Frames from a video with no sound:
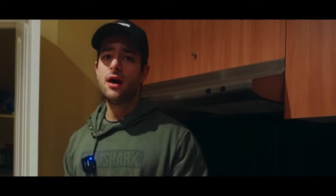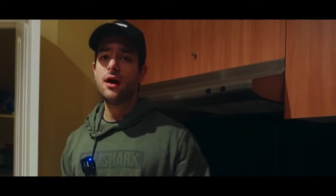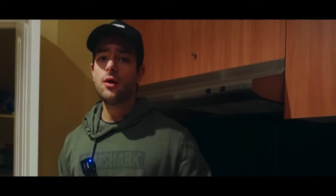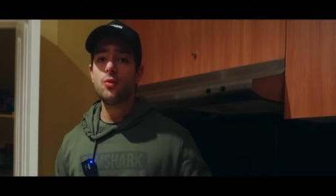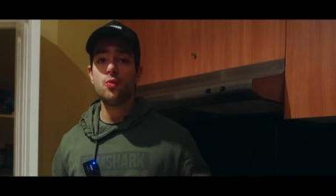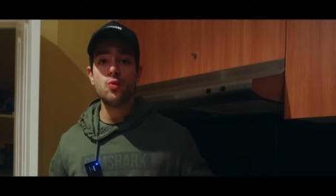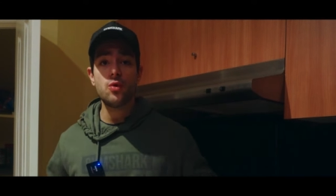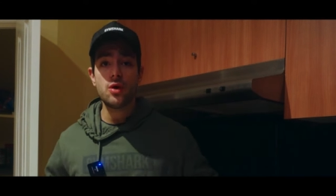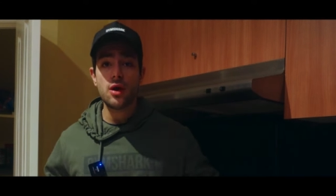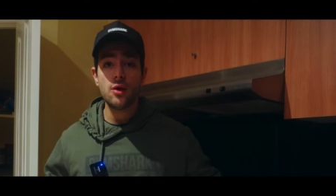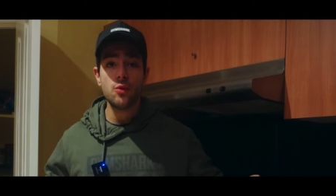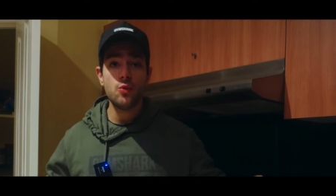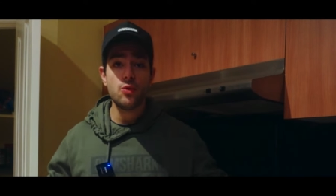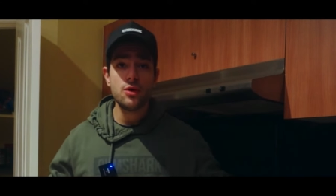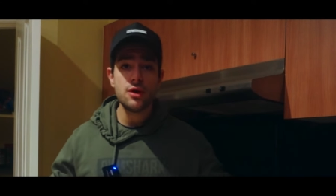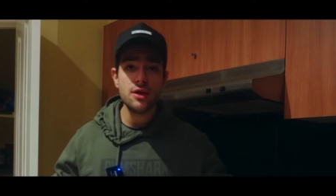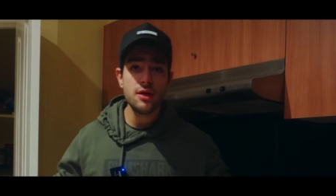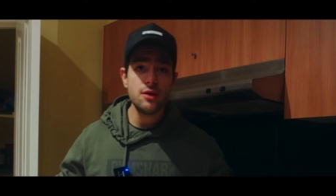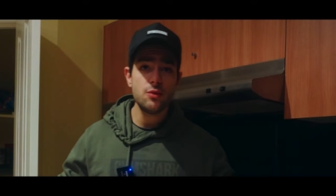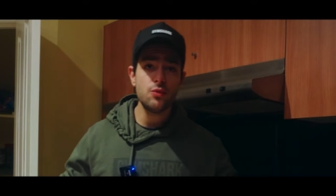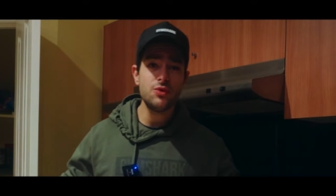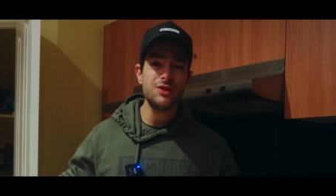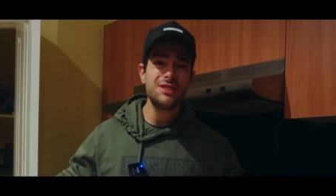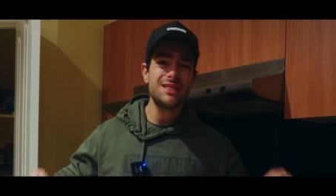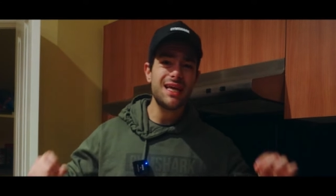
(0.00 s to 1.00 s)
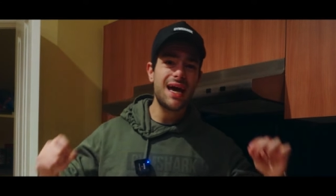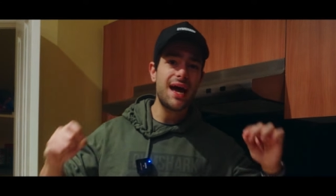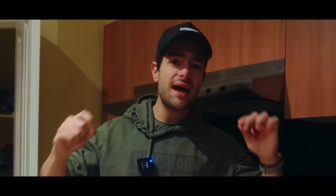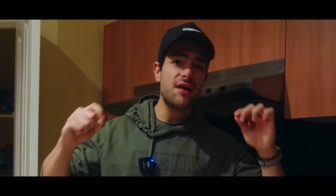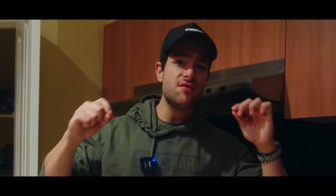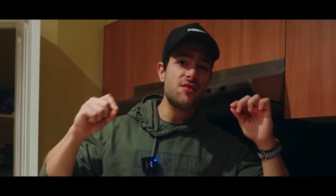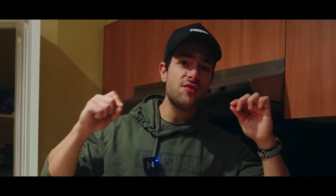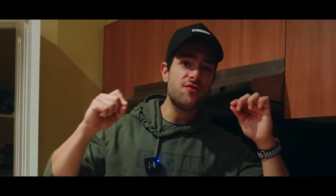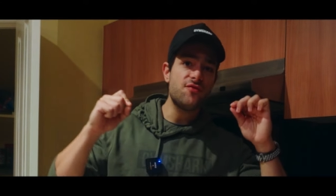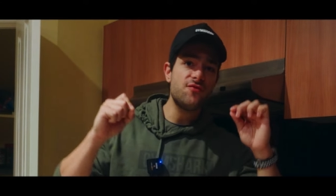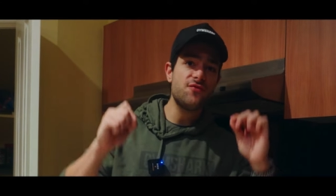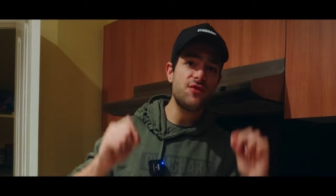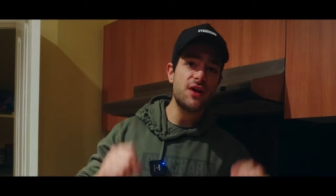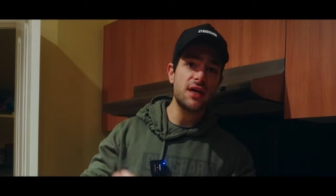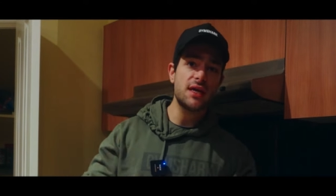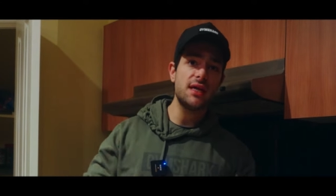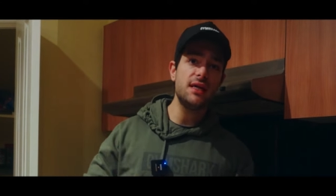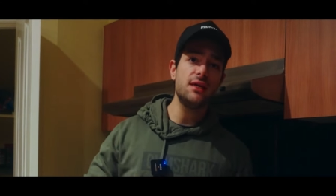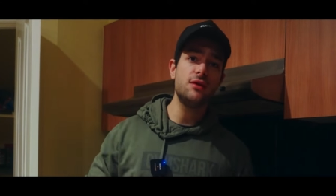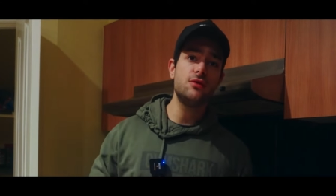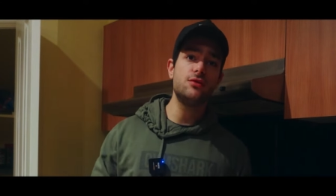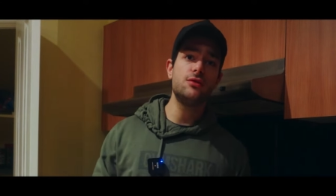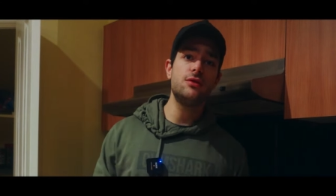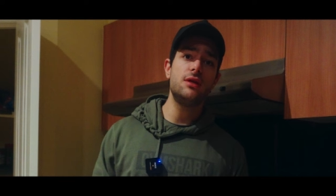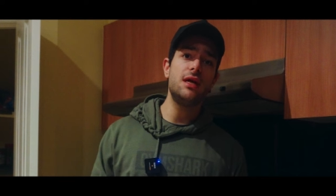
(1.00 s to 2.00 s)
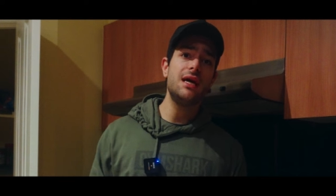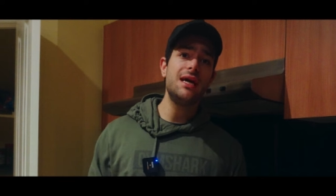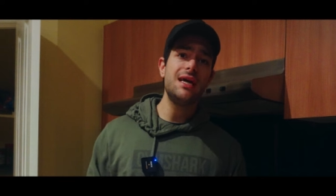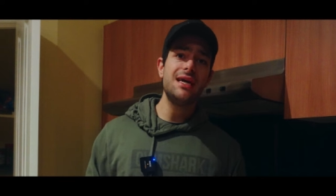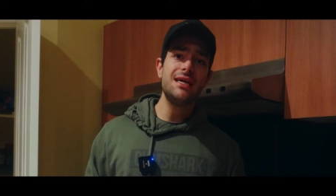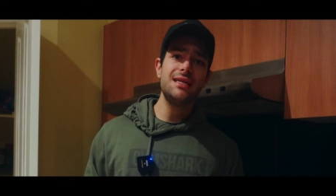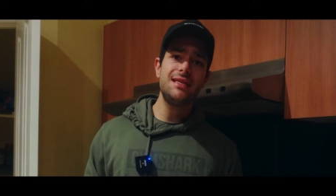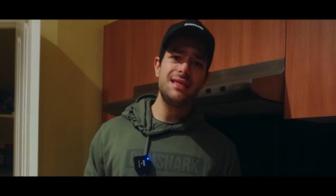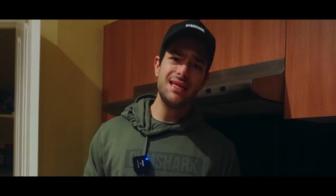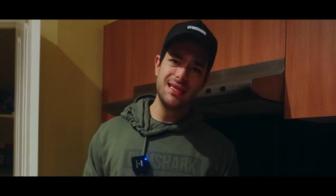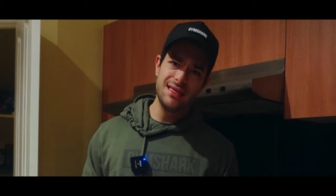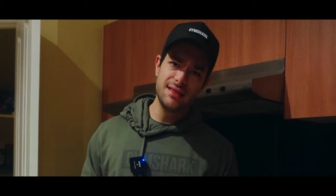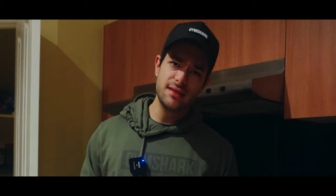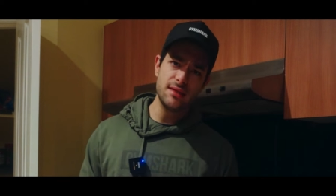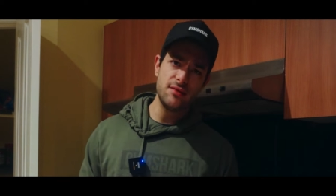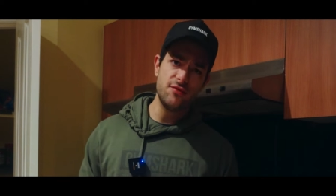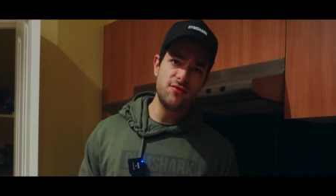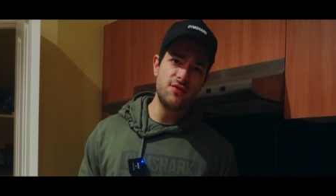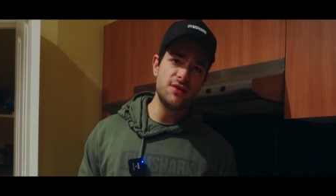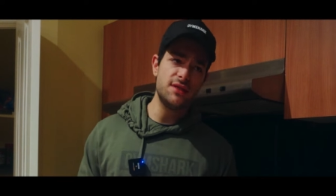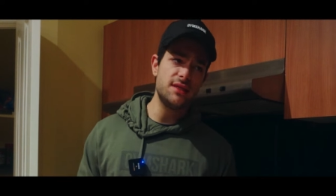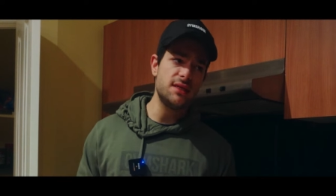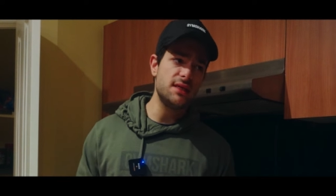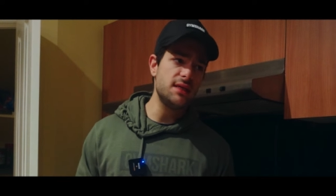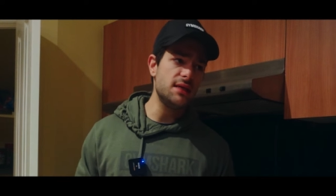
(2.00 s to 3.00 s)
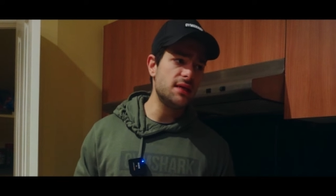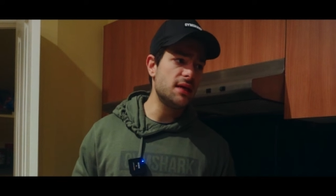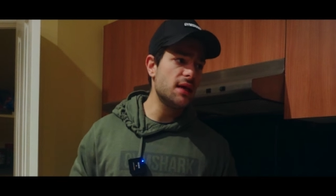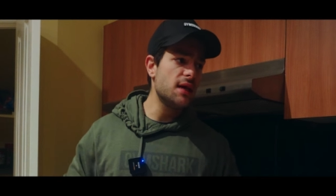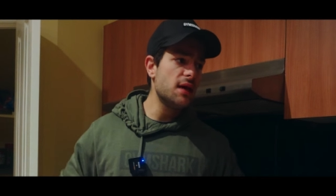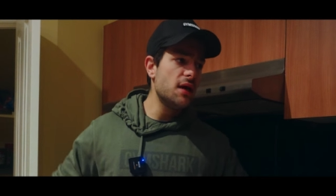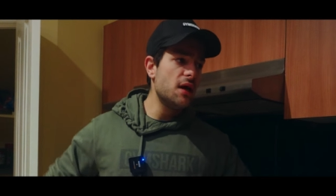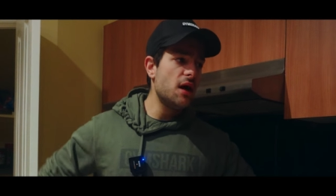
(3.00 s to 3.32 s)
Uh, what I wanted was to have a fucking good, decent physique.